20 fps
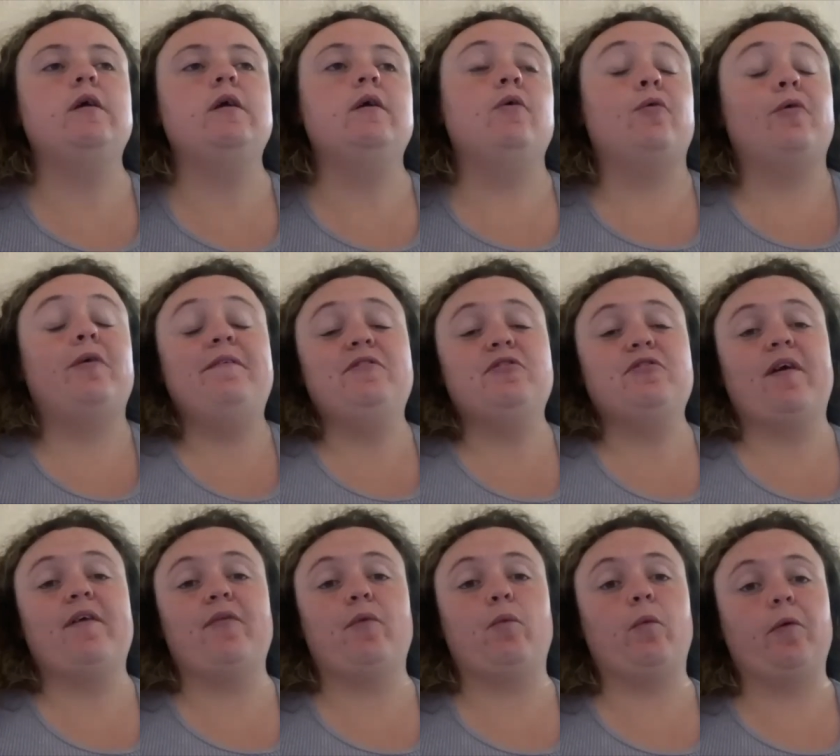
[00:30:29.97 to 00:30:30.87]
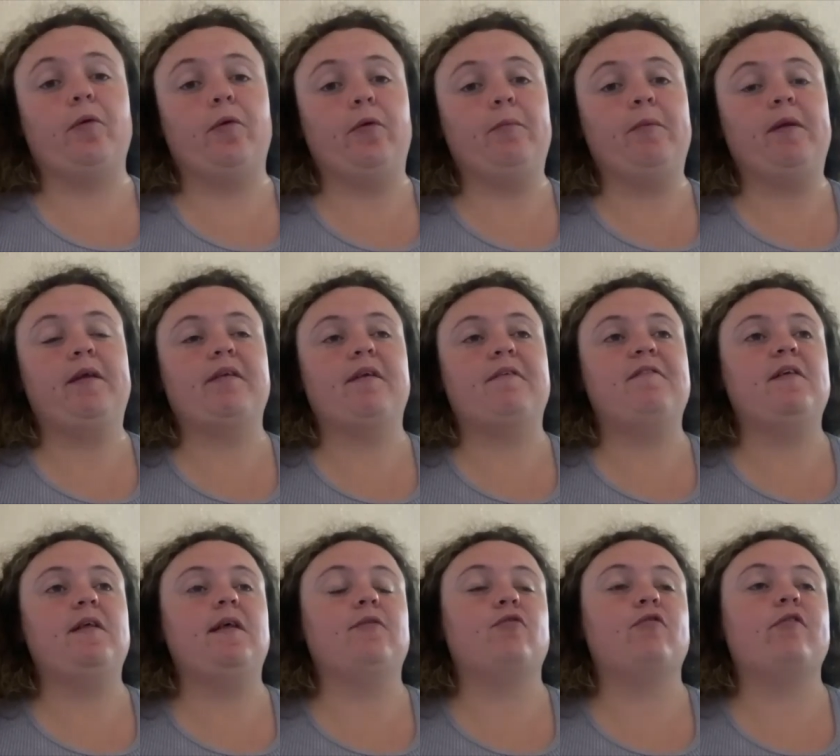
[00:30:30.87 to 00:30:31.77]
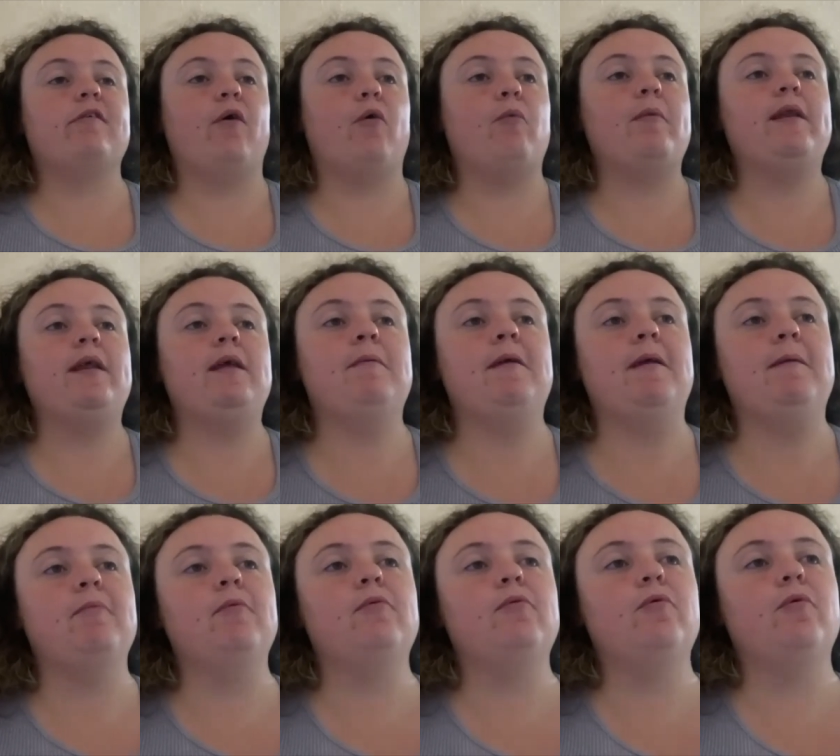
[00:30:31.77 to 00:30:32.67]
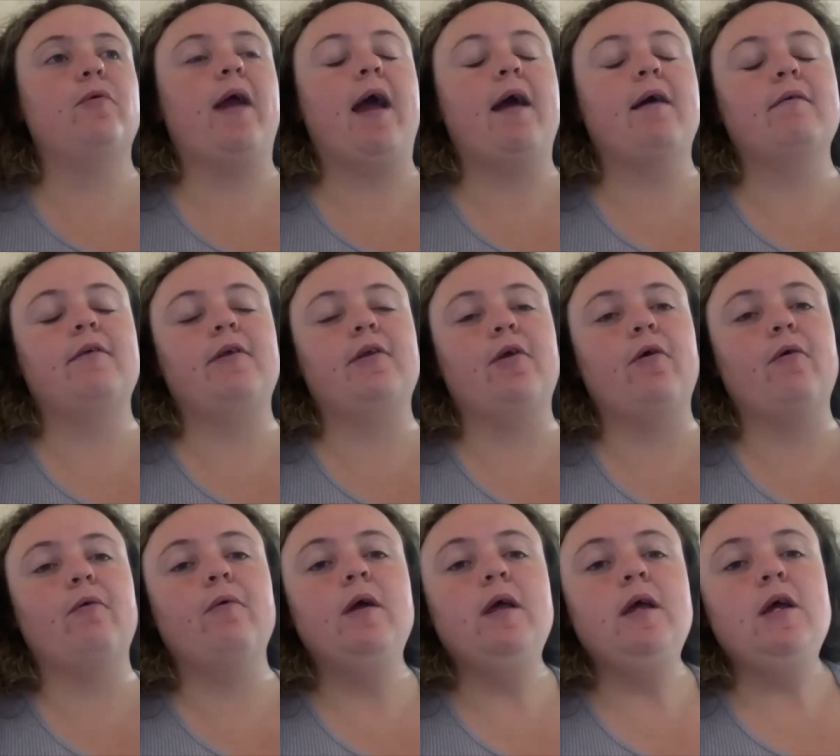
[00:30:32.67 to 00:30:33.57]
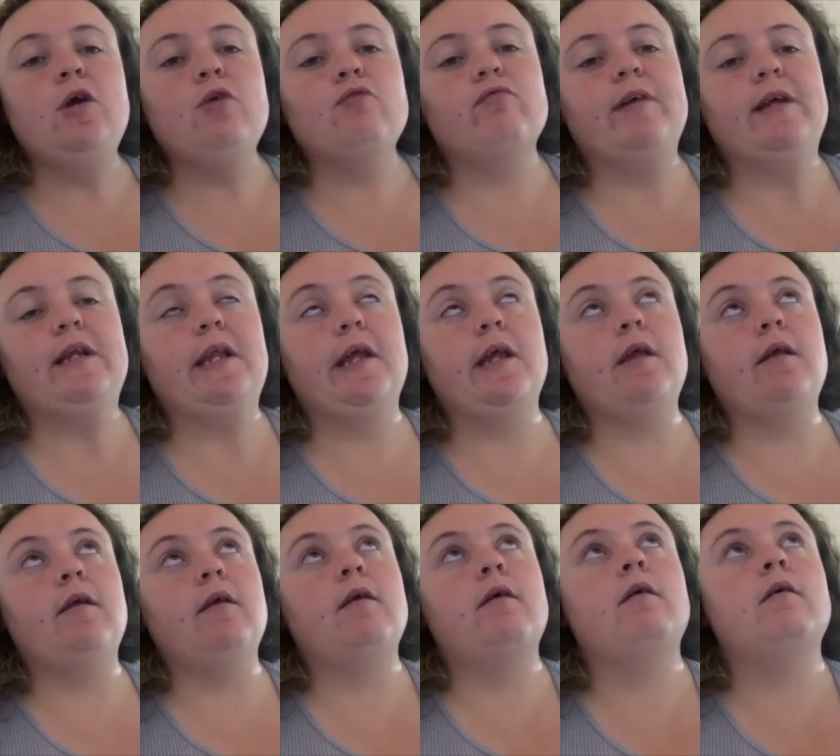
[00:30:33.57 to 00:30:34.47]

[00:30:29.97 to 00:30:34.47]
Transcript: or even around the world, because I feel like there's so many people who are, you know, really,